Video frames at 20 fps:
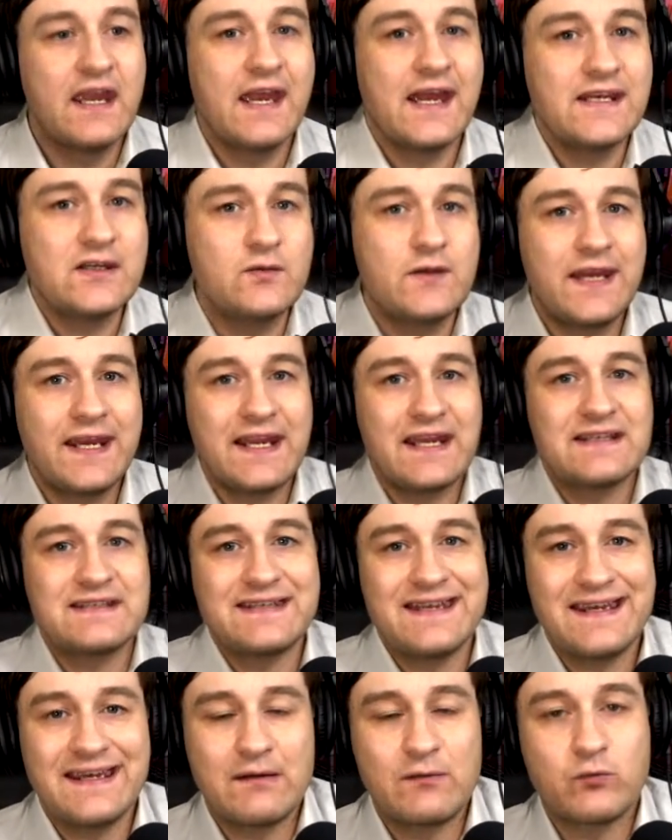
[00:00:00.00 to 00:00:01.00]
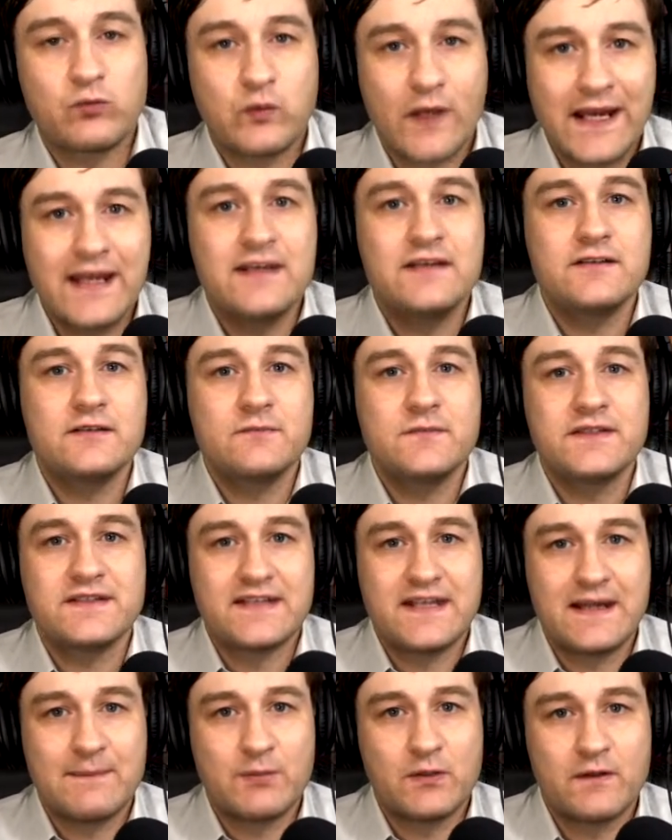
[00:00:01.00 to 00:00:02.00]
and you can't take a random
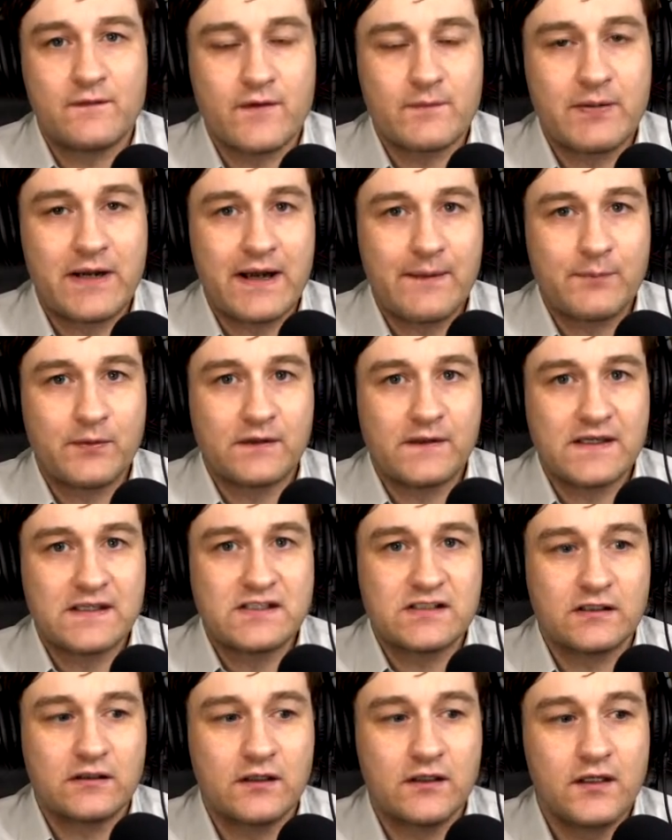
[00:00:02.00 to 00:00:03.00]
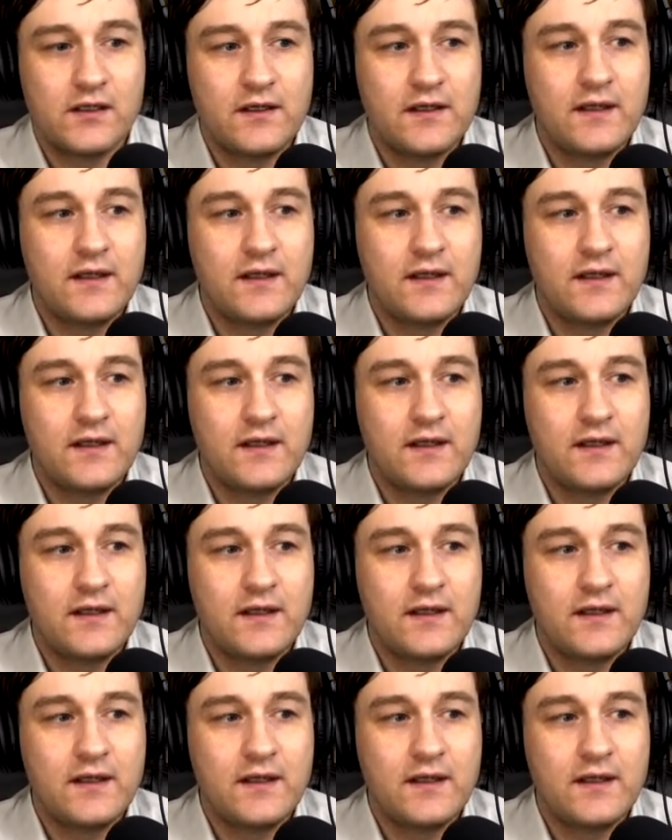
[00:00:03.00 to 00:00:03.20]
sample of the population.